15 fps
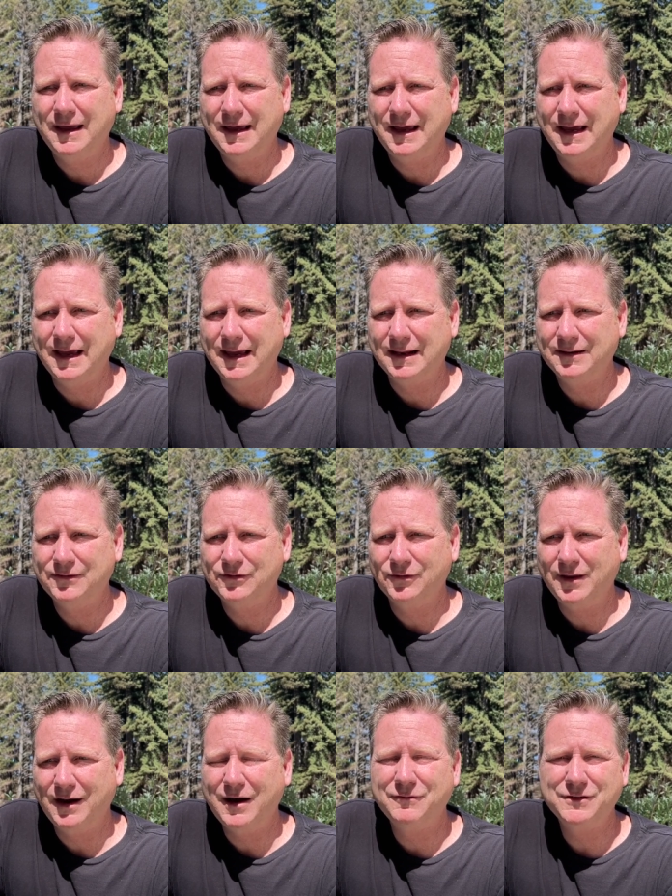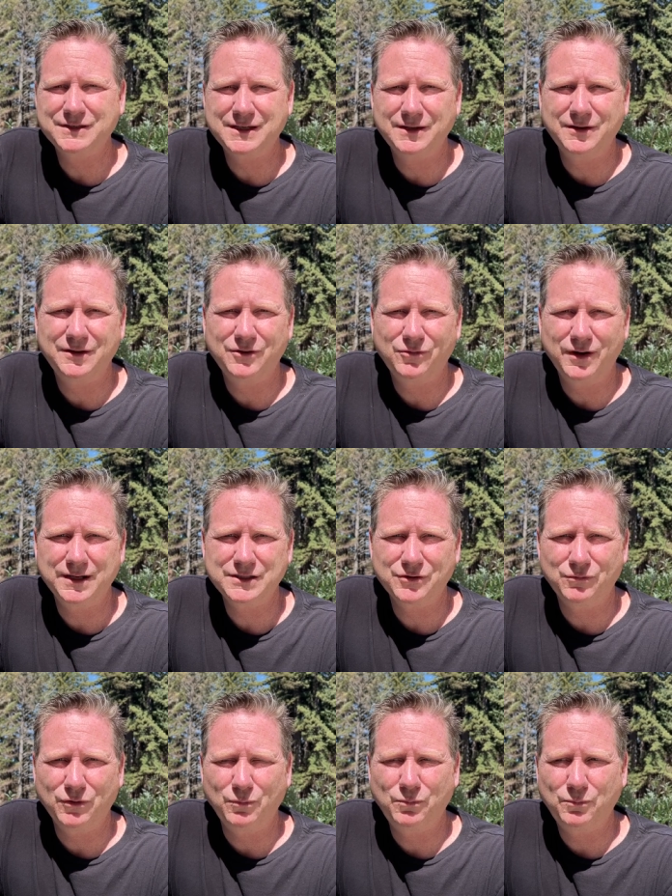And so that obviously creates a
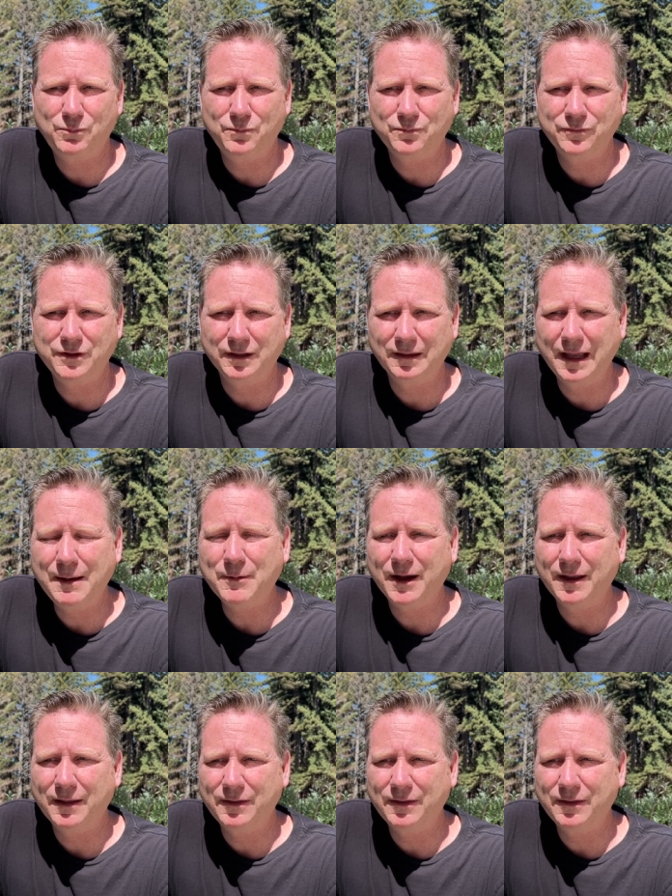real dilemma.